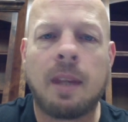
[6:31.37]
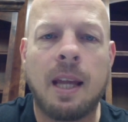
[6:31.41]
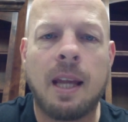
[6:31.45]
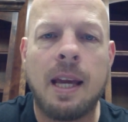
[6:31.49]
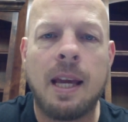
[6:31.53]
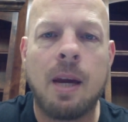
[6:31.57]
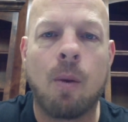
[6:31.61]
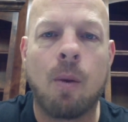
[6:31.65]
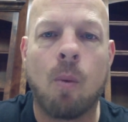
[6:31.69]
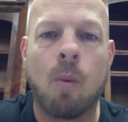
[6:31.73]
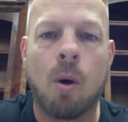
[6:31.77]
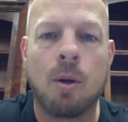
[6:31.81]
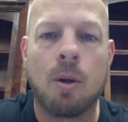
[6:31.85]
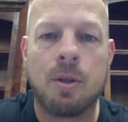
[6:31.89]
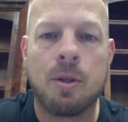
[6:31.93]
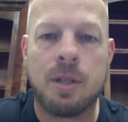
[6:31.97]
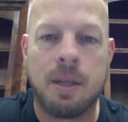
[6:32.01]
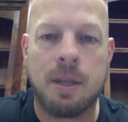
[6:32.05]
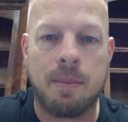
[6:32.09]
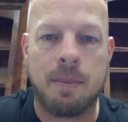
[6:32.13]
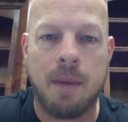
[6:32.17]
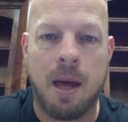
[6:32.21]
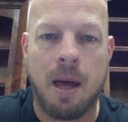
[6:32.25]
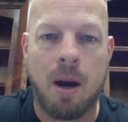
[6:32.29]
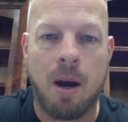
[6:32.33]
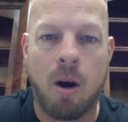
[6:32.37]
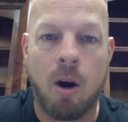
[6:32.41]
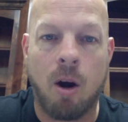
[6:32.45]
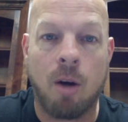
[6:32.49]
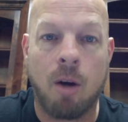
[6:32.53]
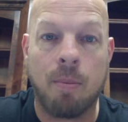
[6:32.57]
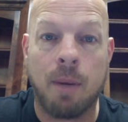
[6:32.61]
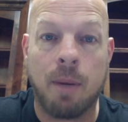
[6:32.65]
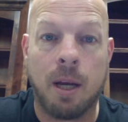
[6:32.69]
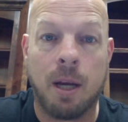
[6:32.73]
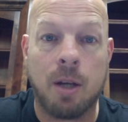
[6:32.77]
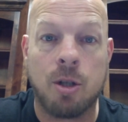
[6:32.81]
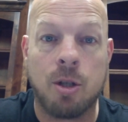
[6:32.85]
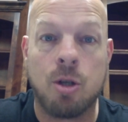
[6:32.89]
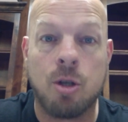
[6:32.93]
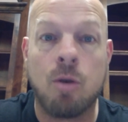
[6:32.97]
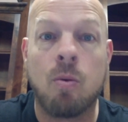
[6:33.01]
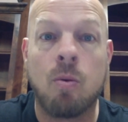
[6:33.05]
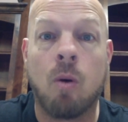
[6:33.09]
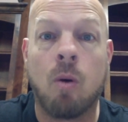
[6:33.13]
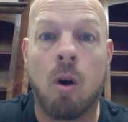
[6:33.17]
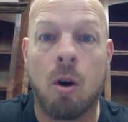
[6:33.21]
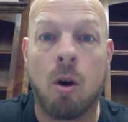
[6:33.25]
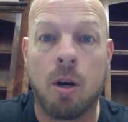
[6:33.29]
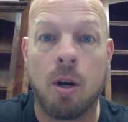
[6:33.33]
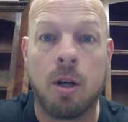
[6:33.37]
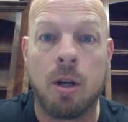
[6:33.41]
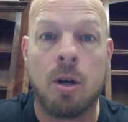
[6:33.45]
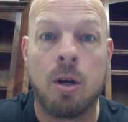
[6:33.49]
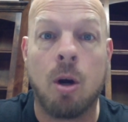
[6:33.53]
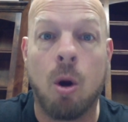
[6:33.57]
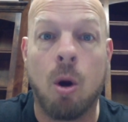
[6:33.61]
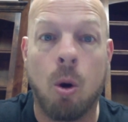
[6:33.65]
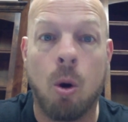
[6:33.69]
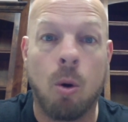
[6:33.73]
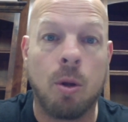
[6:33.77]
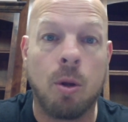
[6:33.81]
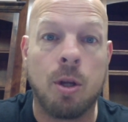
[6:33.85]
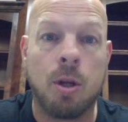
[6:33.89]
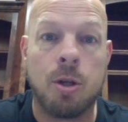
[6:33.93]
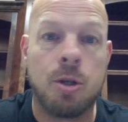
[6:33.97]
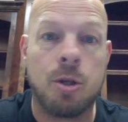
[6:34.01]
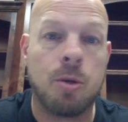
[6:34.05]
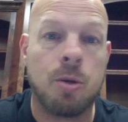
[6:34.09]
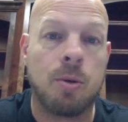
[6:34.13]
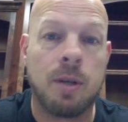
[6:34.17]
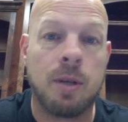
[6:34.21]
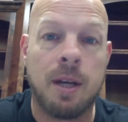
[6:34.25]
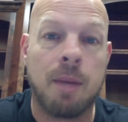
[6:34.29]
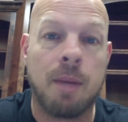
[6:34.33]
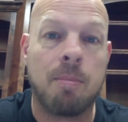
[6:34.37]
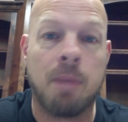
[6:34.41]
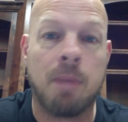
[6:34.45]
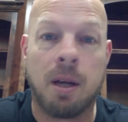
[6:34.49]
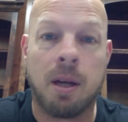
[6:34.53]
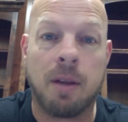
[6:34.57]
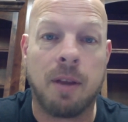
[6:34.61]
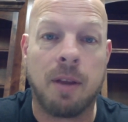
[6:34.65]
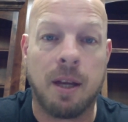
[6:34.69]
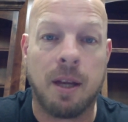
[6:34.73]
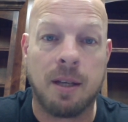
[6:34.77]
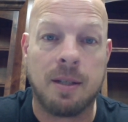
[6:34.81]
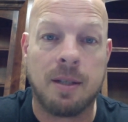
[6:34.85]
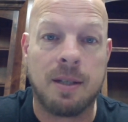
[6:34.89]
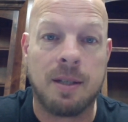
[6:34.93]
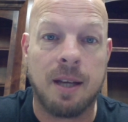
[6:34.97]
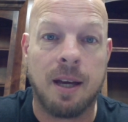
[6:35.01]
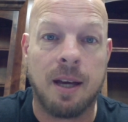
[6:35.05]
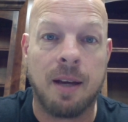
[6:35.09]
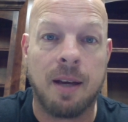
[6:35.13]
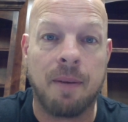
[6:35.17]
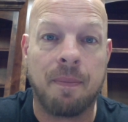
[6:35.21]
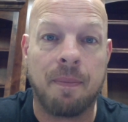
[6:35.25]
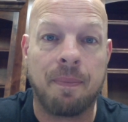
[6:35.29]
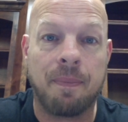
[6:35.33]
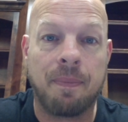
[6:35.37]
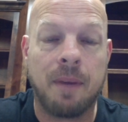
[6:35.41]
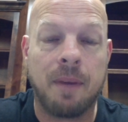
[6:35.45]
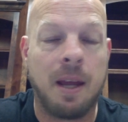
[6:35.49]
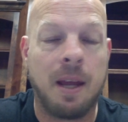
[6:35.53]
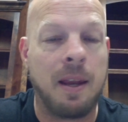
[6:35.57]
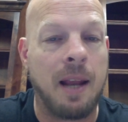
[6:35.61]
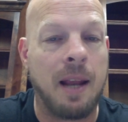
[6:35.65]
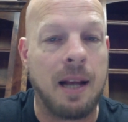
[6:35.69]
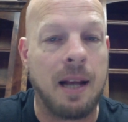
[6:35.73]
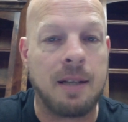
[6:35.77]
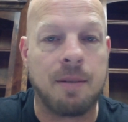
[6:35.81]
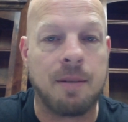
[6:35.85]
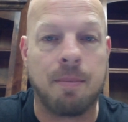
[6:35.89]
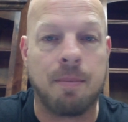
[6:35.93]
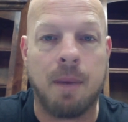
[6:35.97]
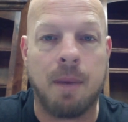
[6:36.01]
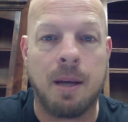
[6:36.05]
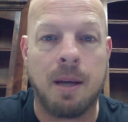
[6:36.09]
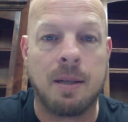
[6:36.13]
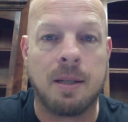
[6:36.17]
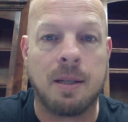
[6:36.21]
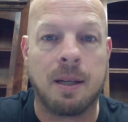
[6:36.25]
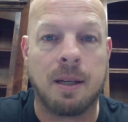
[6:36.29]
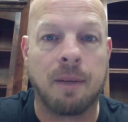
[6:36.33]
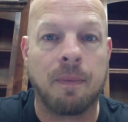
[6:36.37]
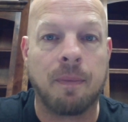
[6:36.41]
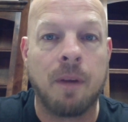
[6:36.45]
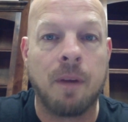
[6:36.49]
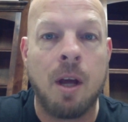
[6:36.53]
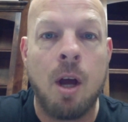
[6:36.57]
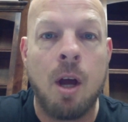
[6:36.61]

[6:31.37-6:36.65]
It won't seem that hard because you already know that you can get big things done. And that's amazing.